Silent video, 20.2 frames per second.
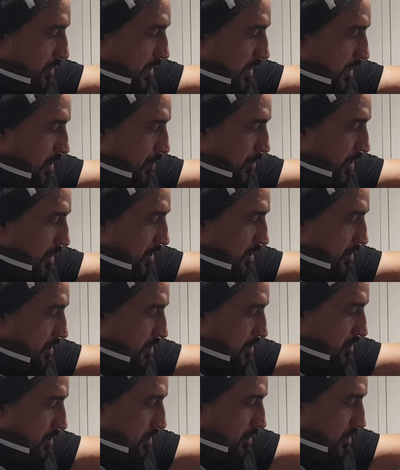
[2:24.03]
take away
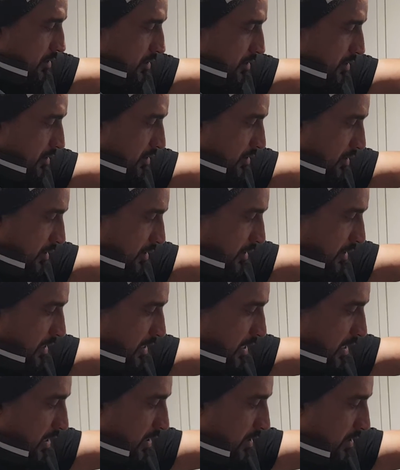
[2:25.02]

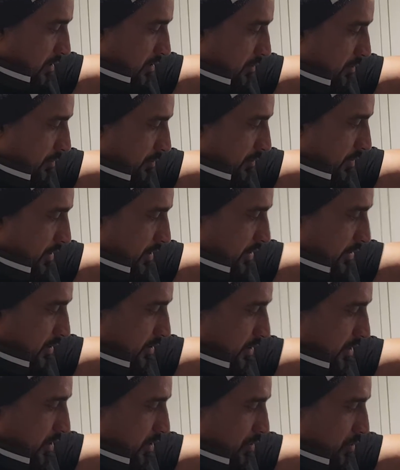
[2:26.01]
10 plus
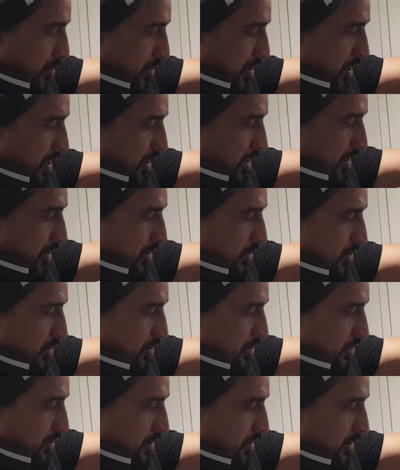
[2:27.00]
3y
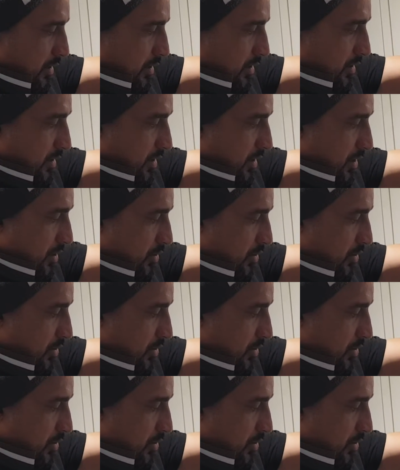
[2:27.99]
equals to 16.